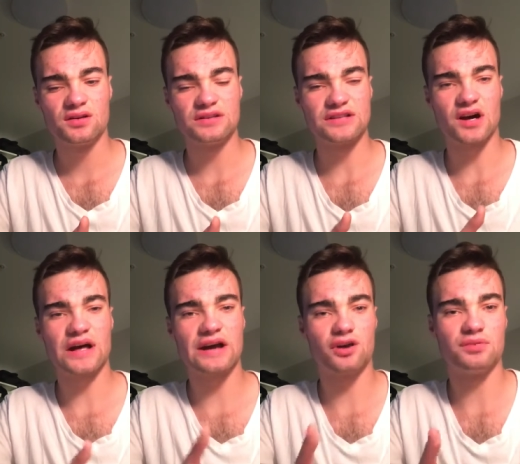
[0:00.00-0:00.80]
It's the
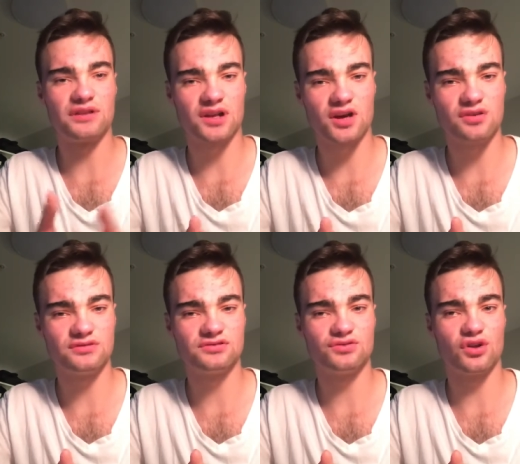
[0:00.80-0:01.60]
hi-hat open and
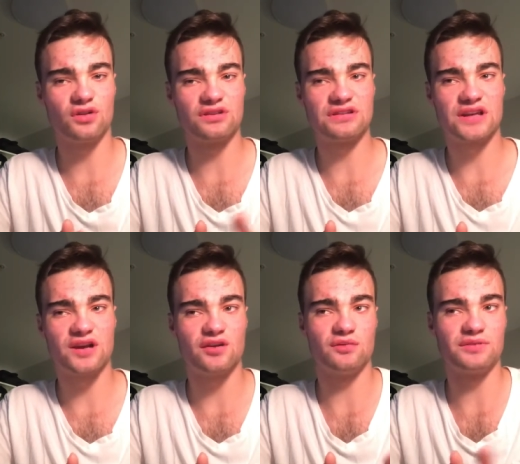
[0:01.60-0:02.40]
closed, not the
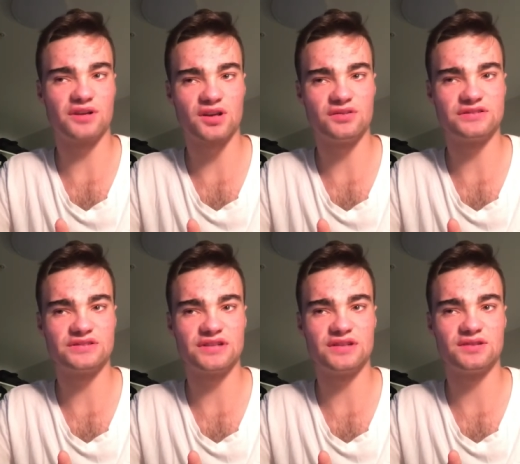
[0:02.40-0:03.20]
snare open and closed,
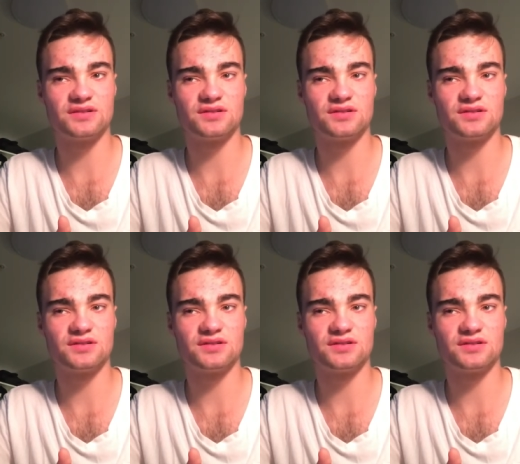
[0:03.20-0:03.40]
isn't it?